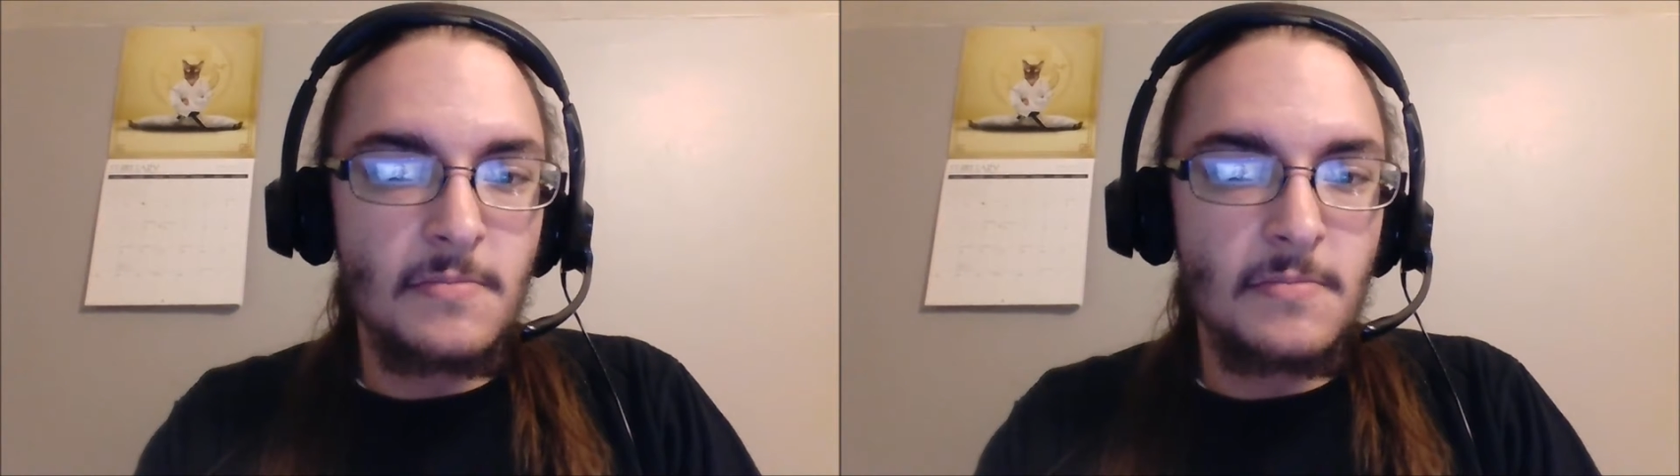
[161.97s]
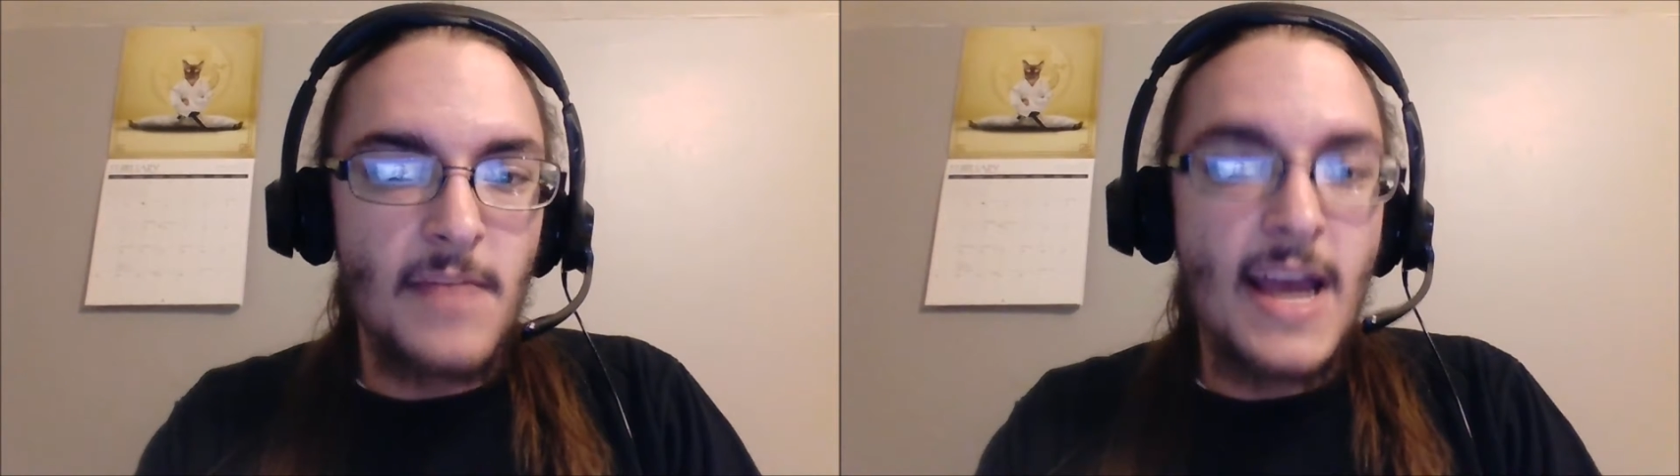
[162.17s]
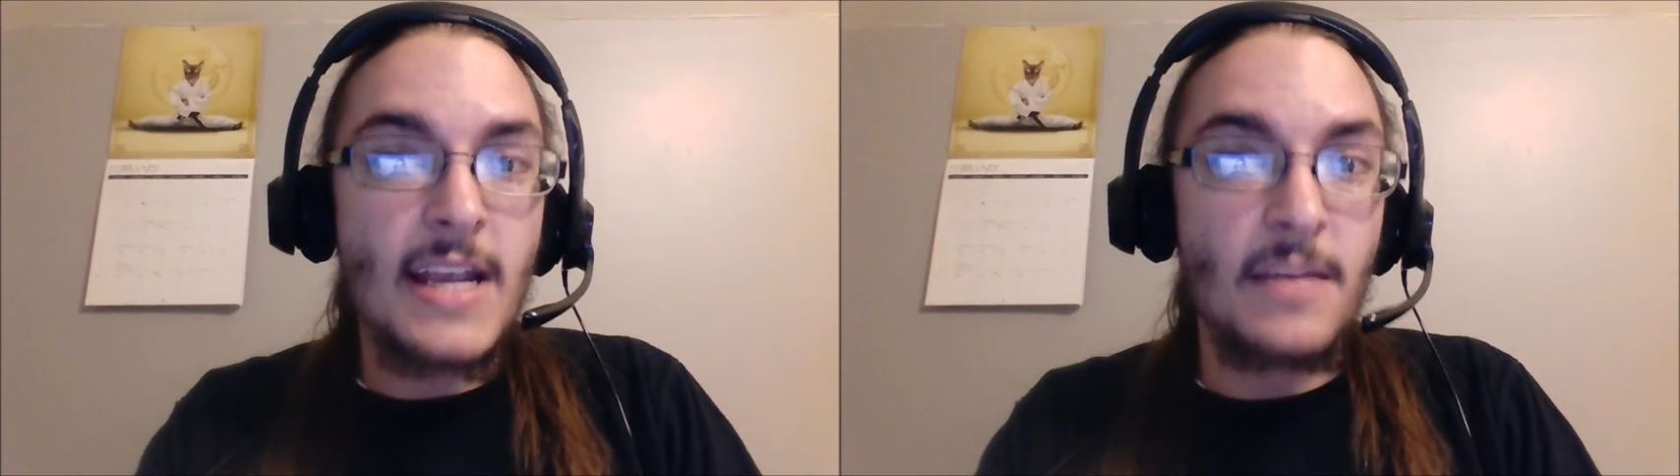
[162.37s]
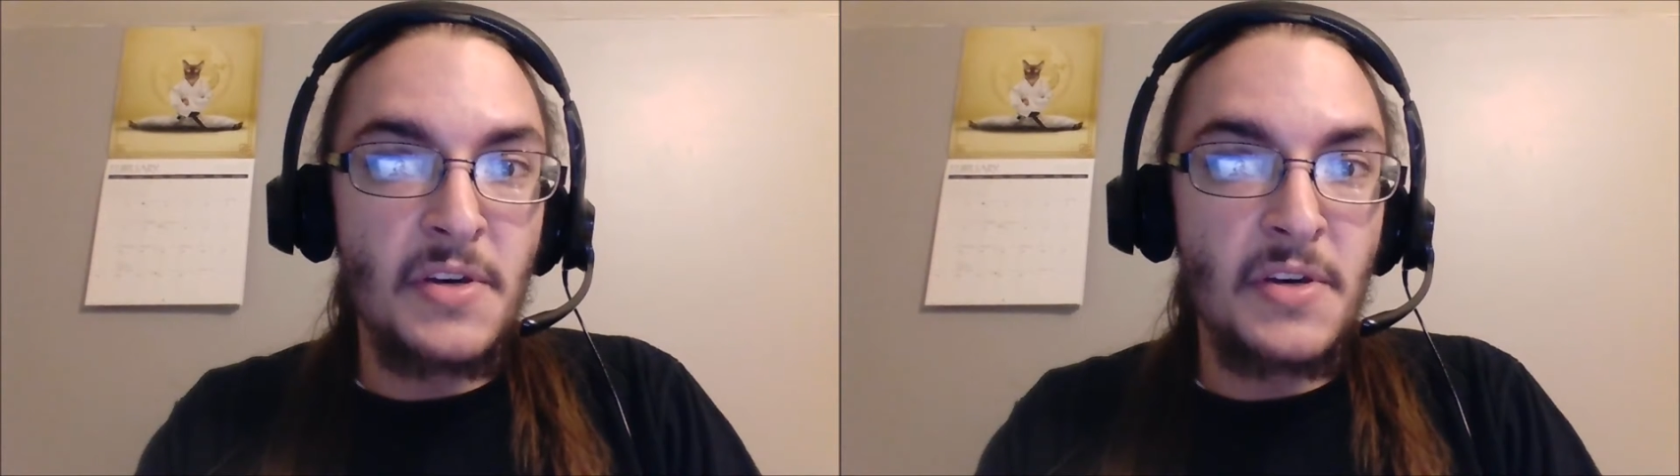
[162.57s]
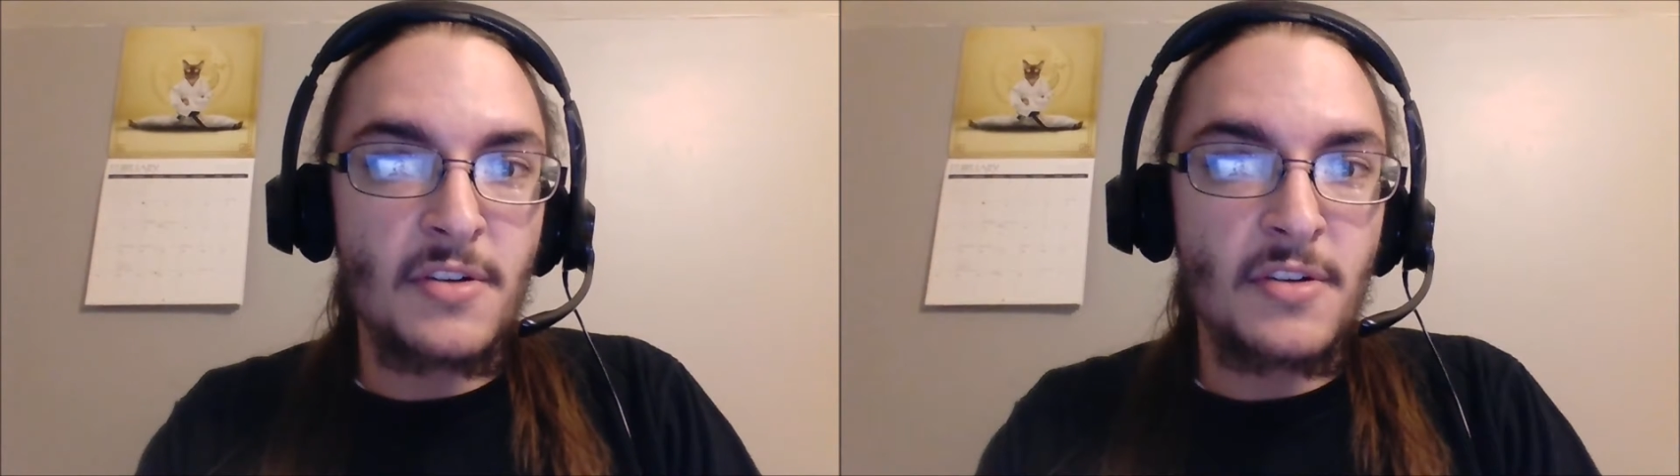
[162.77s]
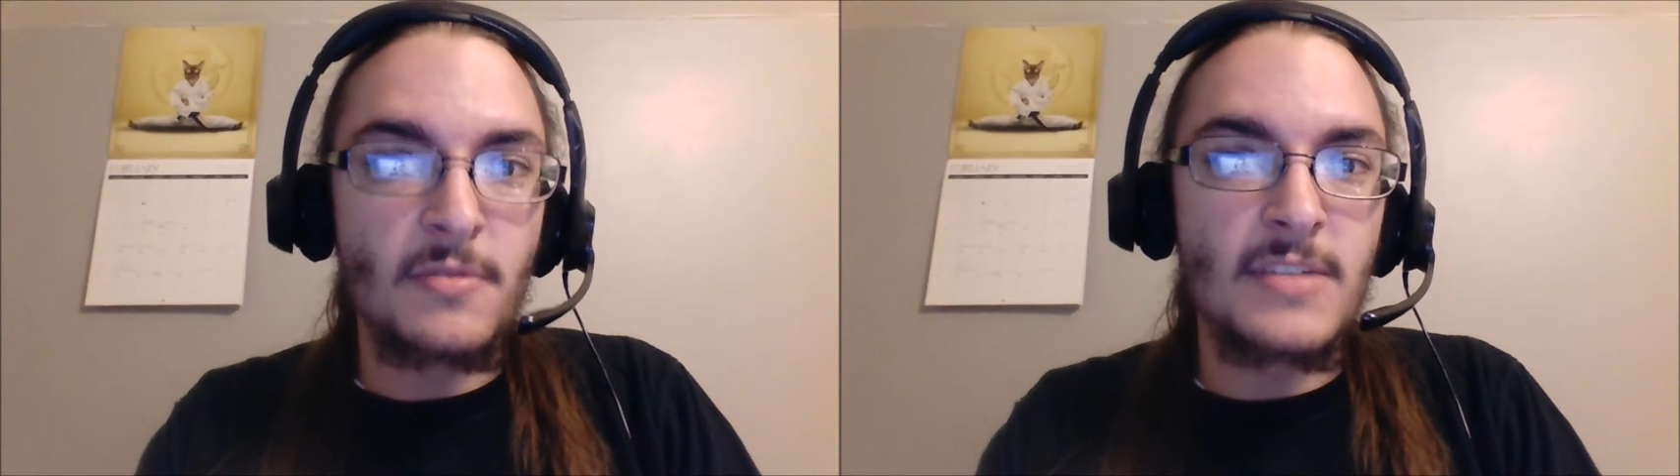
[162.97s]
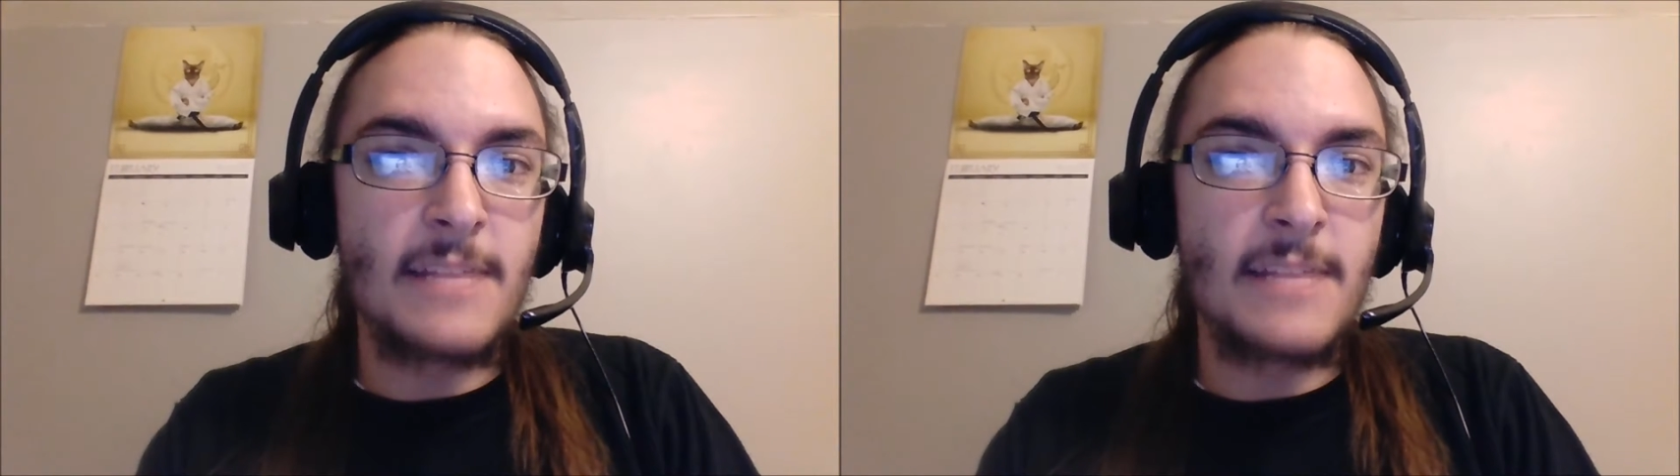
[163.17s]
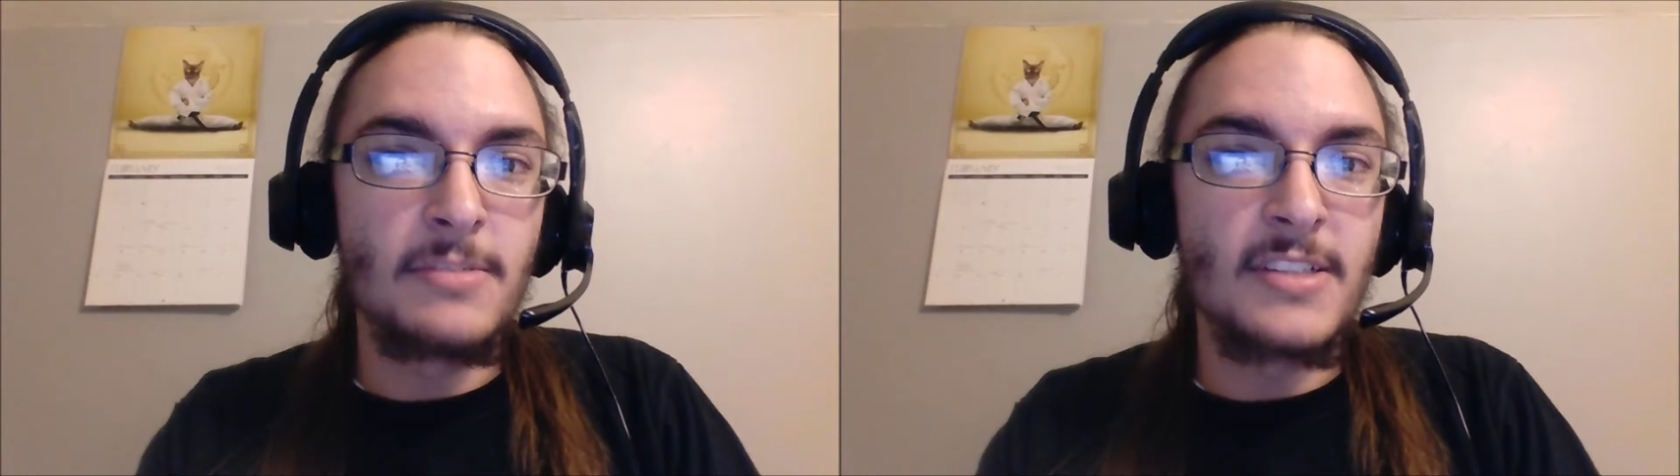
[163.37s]
my computer was
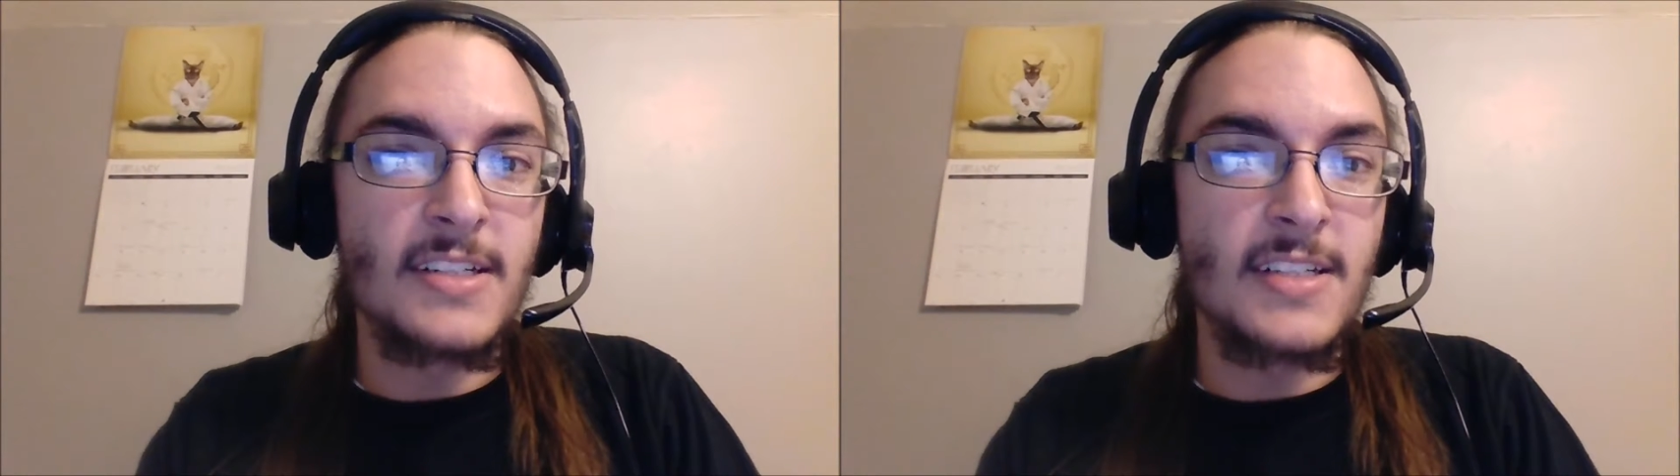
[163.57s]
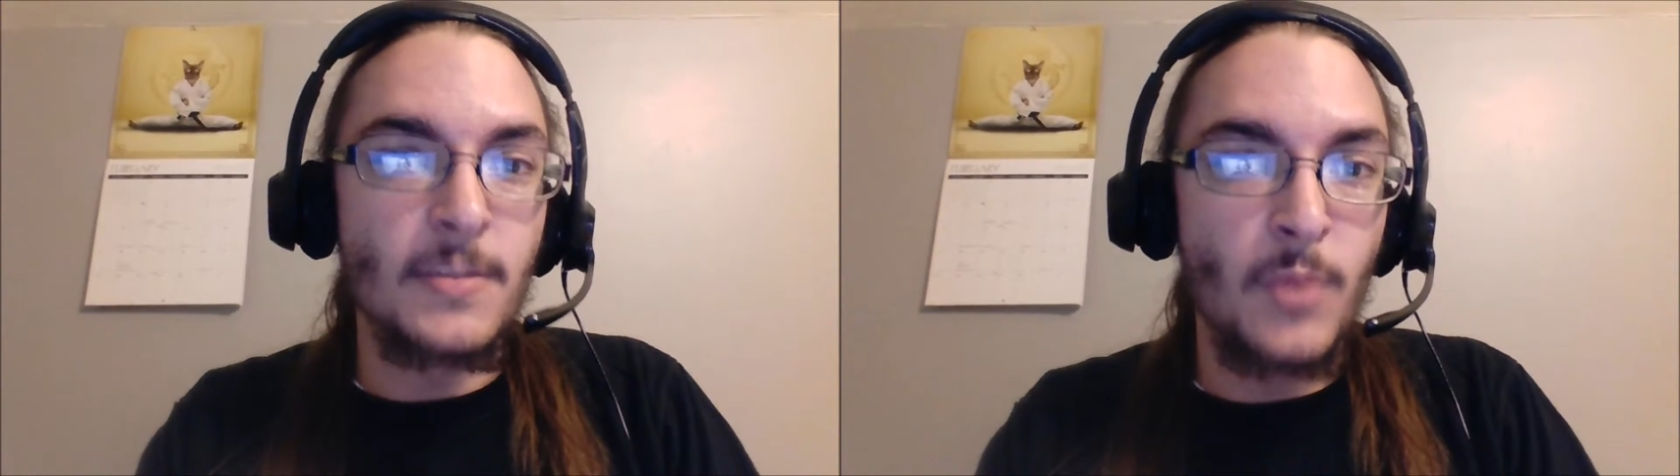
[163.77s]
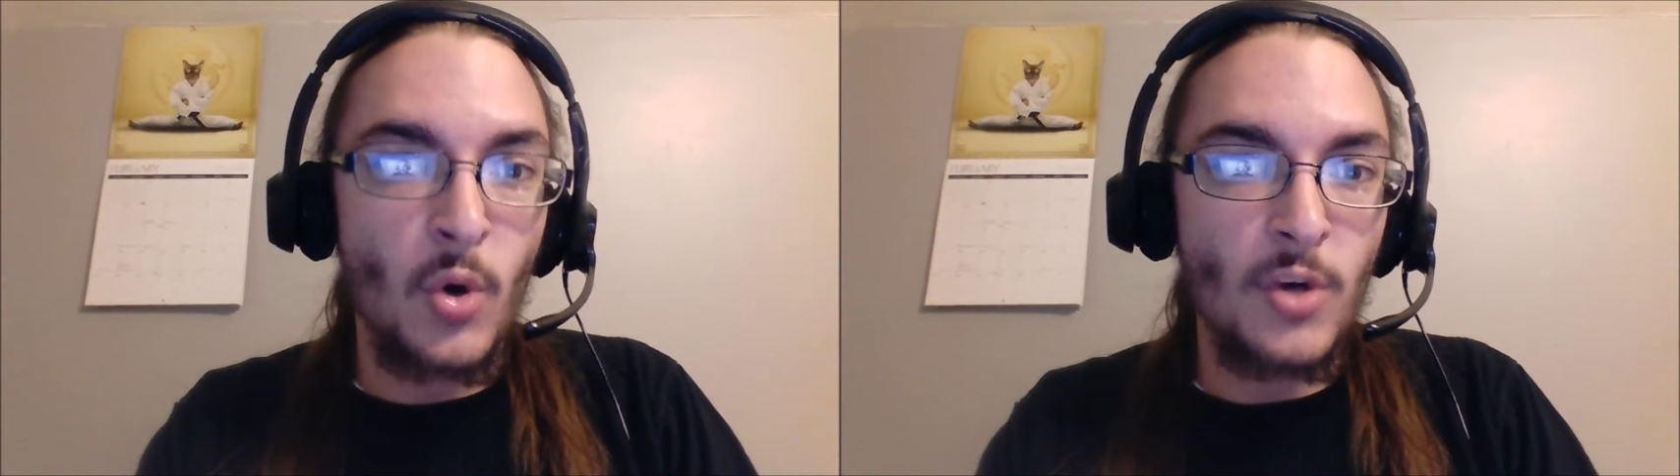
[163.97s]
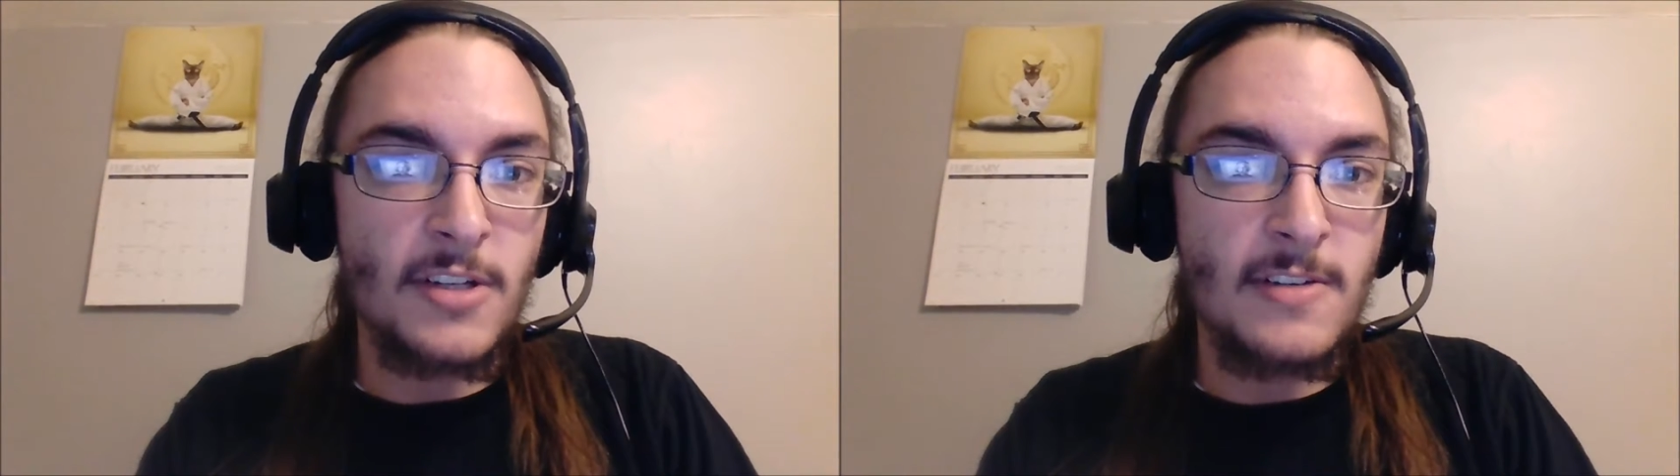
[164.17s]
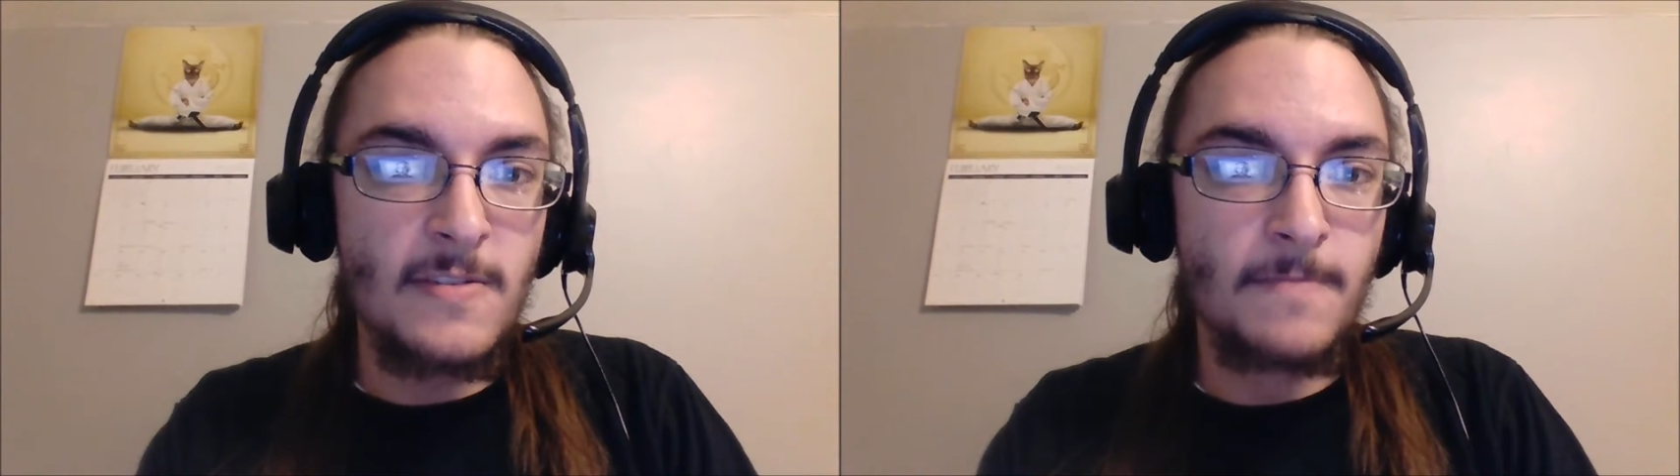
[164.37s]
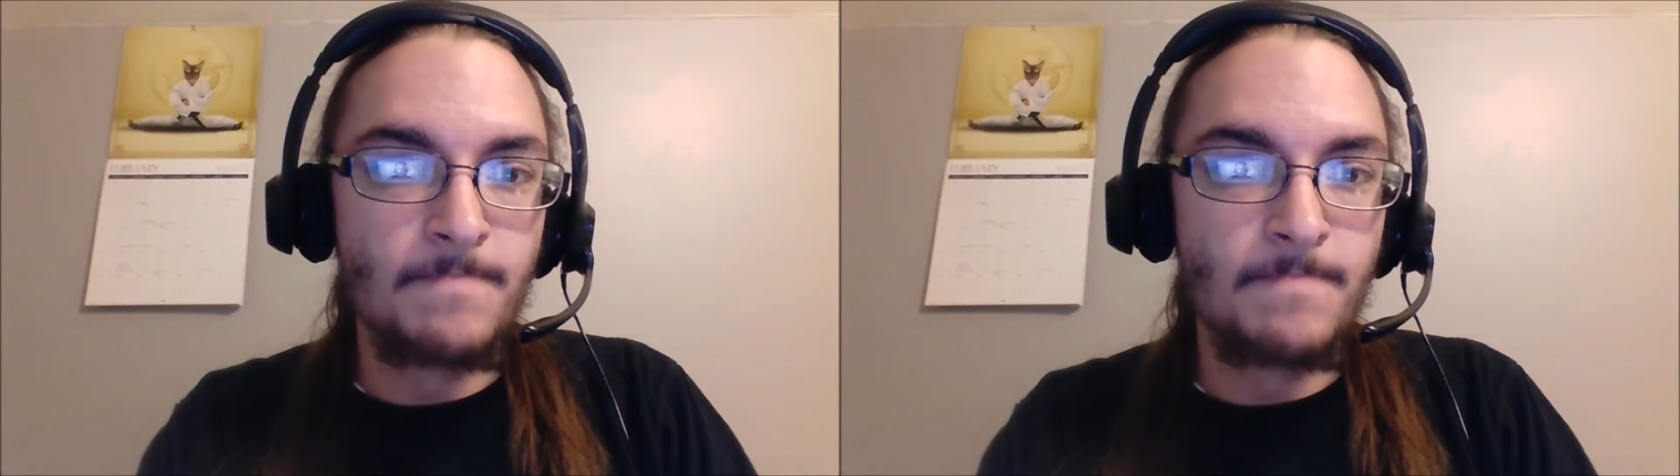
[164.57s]
able to support.